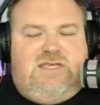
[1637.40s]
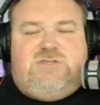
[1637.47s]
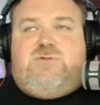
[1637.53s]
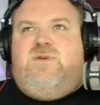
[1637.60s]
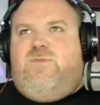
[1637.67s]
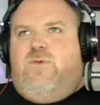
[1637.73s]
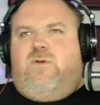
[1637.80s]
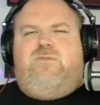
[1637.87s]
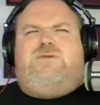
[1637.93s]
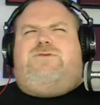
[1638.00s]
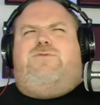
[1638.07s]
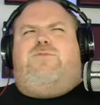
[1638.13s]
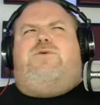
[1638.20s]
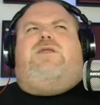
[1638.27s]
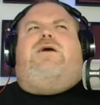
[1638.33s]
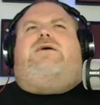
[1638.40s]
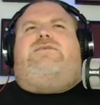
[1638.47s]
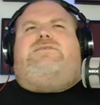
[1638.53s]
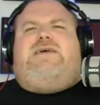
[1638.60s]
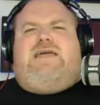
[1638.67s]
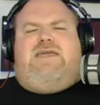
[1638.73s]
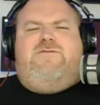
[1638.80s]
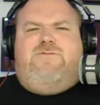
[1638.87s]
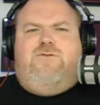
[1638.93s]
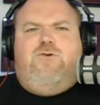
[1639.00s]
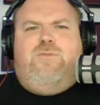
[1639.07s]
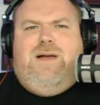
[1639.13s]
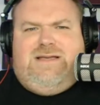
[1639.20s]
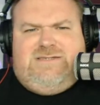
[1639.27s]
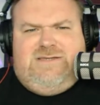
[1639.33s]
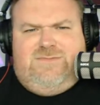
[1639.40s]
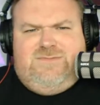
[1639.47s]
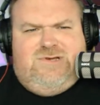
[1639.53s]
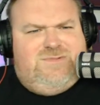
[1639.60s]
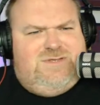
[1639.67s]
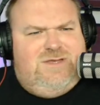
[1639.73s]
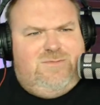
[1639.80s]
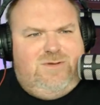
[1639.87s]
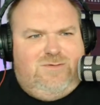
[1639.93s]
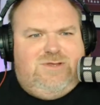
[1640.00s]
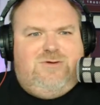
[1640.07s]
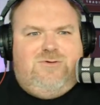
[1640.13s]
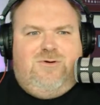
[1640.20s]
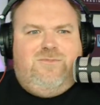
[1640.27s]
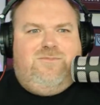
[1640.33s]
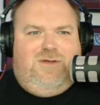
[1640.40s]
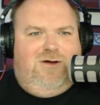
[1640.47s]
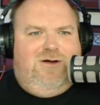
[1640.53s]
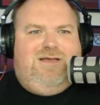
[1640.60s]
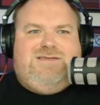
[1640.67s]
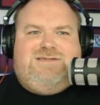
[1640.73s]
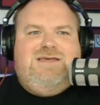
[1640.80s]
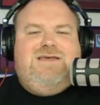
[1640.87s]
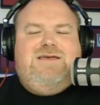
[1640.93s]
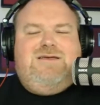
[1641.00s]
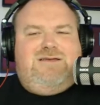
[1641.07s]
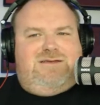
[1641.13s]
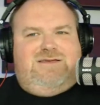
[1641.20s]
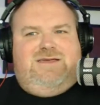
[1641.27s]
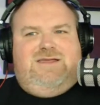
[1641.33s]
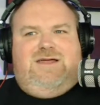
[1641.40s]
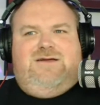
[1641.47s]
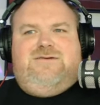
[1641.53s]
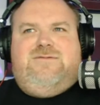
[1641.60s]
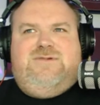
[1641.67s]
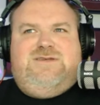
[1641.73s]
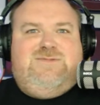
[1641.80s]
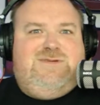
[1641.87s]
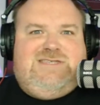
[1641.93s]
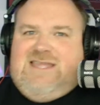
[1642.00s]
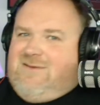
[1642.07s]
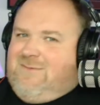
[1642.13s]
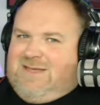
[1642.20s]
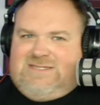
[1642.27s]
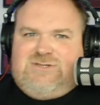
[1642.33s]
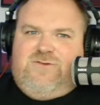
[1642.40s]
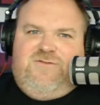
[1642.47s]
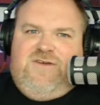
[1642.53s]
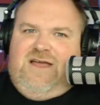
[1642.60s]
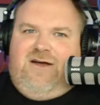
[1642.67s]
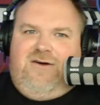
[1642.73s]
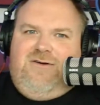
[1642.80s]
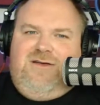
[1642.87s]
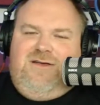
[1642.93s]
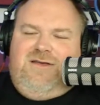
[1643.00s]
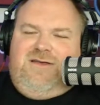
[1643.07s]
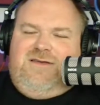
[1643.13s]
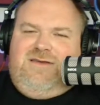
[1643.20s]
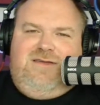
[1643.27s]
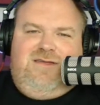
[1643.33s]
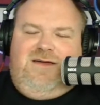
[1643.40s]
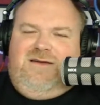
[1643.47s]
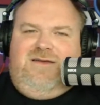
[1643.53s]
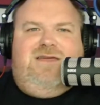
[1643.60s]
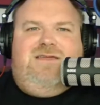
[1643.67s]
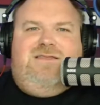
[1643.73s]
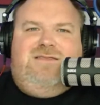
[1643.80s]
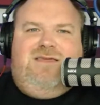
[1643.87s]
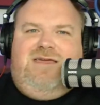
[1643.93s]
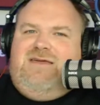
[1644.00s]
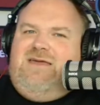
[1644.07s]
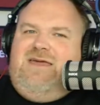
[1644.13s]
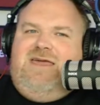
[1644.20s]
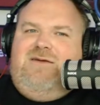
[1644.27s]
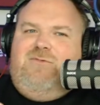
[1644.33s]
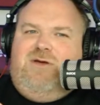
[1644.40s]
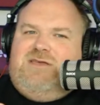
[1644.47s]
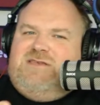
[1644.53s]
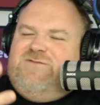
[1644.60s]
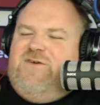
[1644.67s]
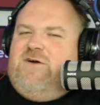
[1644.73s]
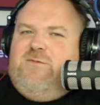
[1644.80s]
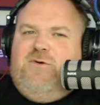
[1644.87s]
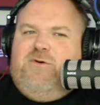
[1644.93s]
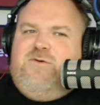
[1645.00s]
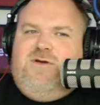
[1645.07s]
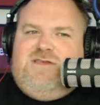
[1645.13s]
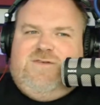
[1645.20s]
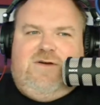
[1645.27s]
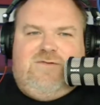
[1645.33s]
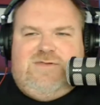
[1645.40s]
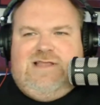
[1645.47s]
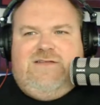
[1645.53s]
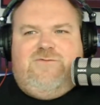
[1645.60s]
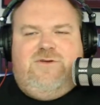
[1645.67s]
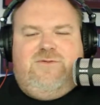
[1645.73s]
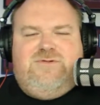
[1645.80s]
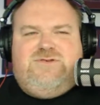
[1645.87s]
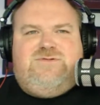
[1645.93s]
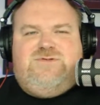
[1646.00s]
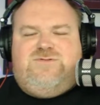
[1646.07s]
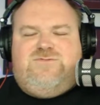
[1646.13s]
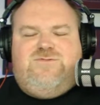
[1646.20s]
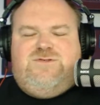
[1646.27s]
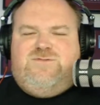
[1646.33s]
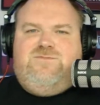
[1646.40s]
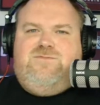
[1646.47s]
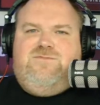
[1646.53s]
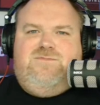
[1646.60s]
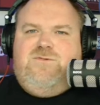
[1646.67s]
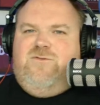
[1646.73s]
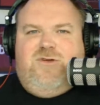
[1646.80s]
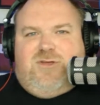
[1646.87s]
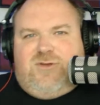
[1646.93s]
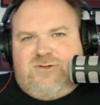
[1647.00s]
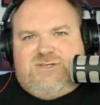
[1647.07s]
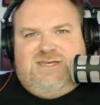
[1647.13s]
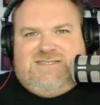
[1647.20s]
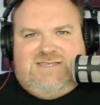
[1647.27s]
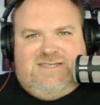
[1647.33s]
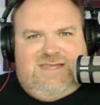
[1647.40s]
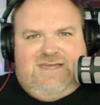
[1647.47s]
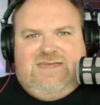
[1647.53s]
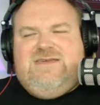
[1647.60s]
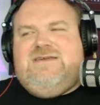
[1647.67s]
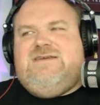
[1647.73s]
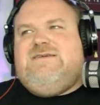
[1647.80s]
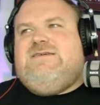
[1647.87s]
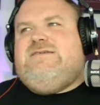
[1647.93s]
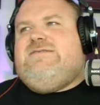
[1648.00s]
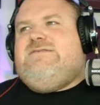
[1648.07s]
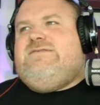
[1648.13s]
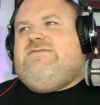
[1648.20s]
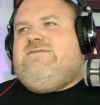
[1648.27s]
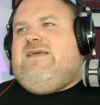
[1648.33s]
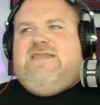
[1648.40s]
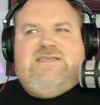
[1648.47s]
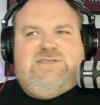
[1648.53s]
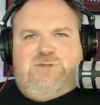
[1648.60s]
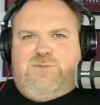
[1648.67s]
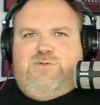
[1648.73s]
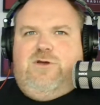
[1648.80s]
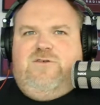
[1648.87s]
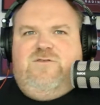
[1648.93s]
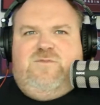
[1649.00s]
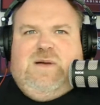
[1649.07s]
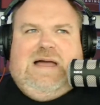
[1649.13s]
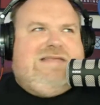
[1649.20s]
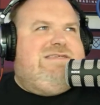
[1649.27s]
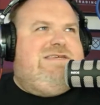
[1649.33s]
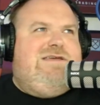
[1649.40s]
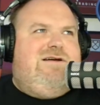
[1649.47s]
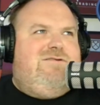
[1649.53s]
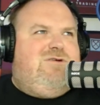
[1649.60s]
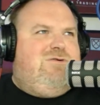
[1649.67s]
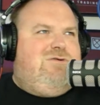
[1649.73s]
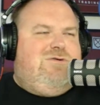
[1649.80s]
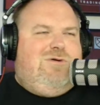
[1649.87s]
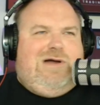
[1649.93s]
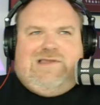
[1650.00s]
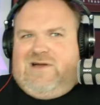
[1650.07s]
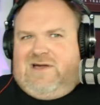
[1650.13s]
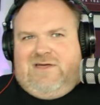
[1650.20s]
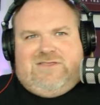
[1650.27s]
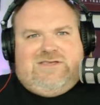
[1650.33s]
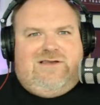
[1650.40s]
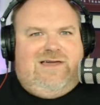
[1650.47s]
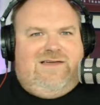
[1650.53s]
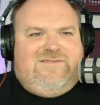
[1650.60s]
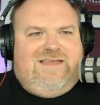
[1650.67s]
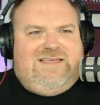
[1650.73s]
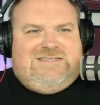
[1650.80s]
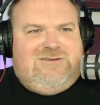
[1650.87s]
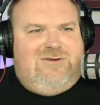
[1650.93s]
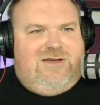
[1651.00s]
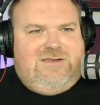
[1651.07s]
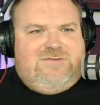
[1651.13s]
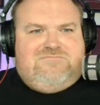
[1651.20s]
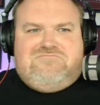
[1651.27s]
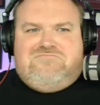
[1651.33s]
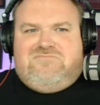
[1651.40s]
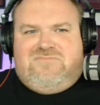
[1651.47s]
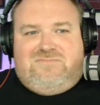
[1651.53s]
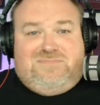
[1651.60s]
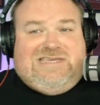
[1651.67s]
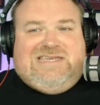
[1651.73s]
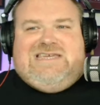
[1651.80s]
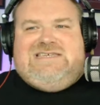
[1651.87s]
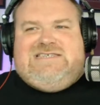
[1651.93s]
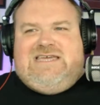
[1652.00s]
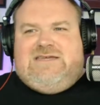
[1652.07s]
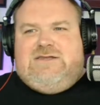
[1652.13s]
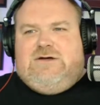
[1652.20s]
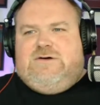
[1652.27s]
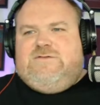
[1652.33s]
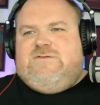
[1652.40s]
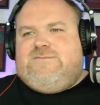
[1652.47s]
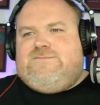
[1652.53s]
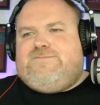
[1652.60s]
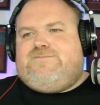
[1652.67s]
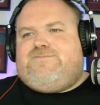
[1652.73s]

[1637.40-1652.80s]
that's what we want. We do want, like, attacking fullbacks sometimes, don't we? We do want guys, you know, we said that about Sue Fowl. You know, in his final ball, his final delivery was not very good yesterday. That needs to improve. But actually, I quite like that to our left-hand side, particularly second half.